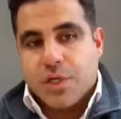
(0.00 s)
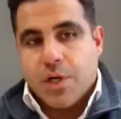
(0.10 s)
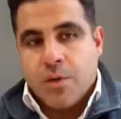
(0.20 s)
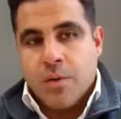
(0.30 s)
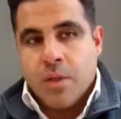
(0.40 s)

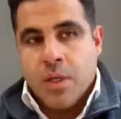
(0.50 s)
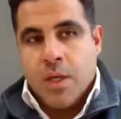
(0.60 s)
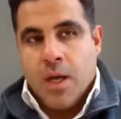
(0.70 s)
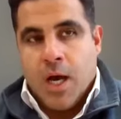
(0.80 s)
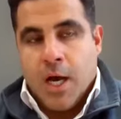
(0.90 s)
ago.
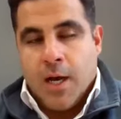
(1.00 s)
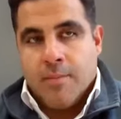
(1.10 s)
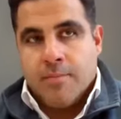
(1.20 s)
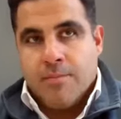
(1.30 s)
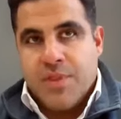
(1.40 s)

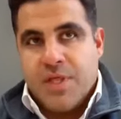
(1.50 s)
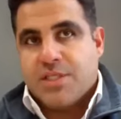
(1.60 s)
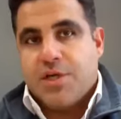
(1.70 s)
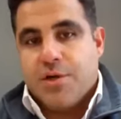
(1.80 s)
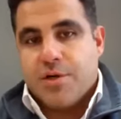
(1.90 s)
Then
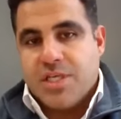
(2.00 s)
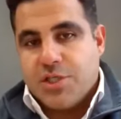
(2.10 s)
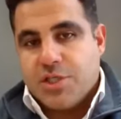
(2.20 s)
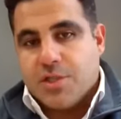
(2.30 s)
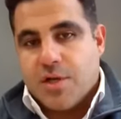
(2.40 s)

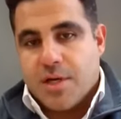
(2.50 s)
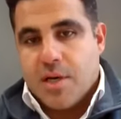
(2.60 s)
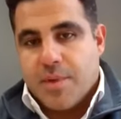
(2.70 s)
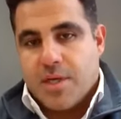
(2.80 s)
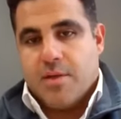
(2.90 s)
securitization started
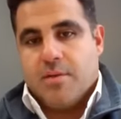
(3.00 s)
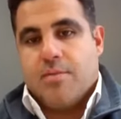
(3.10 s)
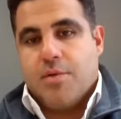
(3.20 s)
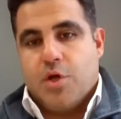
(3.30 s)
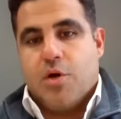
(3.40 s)
coming in,
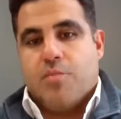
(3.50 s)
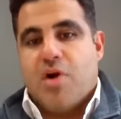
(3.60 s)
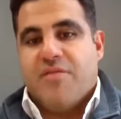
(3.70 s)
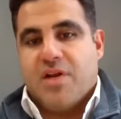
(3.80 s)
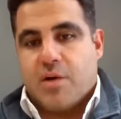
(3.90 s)

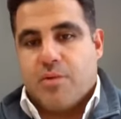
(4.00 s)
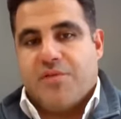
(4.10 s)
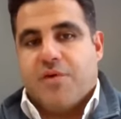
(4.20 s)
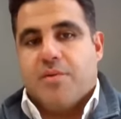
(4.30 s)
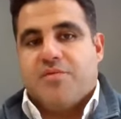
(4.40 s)
private equity
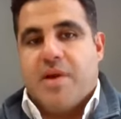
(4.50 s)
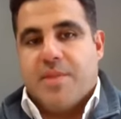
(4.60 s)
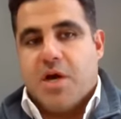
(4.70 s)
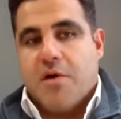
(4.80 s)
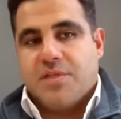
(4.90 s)
firms,
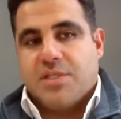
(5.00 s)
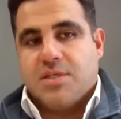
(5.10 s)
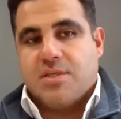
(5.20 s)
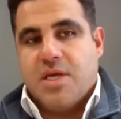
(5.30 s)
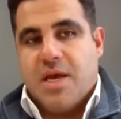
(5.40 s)
family
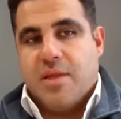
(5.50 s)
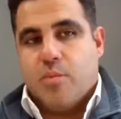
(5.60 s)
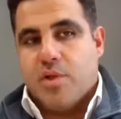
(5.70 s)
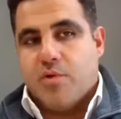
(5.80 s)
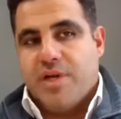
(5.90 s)
offices. And then
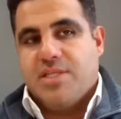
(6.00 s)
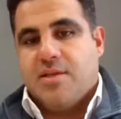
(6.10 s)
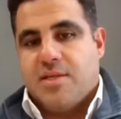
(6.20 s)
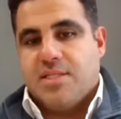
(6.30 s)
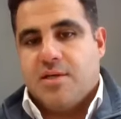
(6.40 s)
when the rates
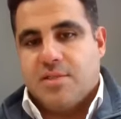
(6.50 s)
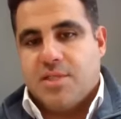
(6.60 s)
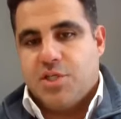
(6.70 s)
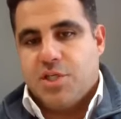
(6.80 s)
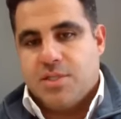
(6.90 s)
hit the single
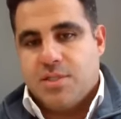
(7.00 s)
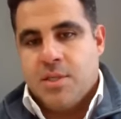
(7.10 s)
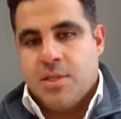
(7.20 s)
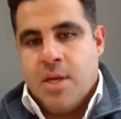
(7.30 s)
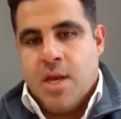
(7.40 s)
digits,
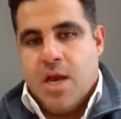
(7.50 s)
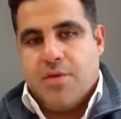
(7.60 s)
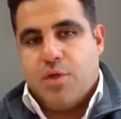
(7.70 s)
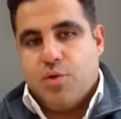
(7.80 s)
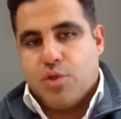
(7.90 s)
I
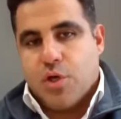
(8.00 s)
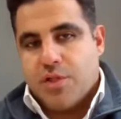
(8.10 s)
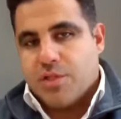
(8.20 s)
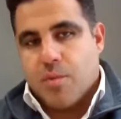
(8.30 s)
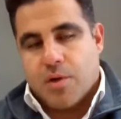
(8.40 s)
think you saw
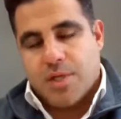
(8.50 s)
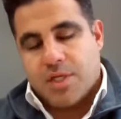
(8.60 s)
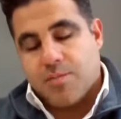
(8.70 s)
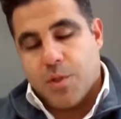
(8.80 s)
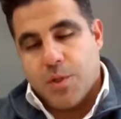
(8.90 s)
this market
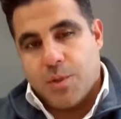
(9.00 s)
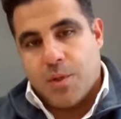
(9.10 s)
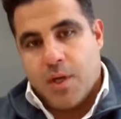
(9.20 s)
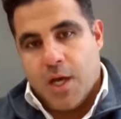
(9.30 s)
explode.